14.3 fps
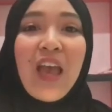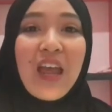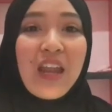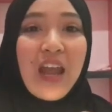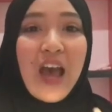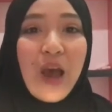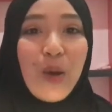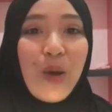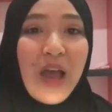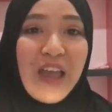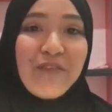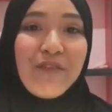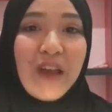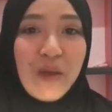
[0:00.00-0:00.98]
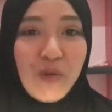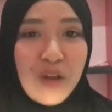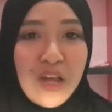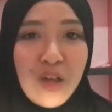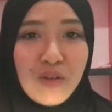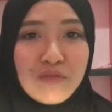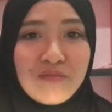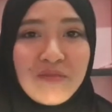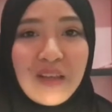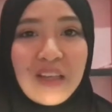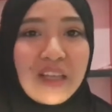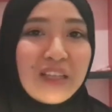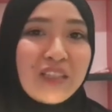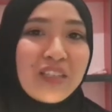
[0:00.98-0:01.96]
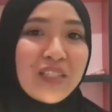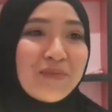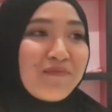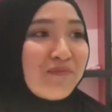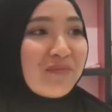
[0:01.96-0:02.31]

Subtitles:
and how I found out, because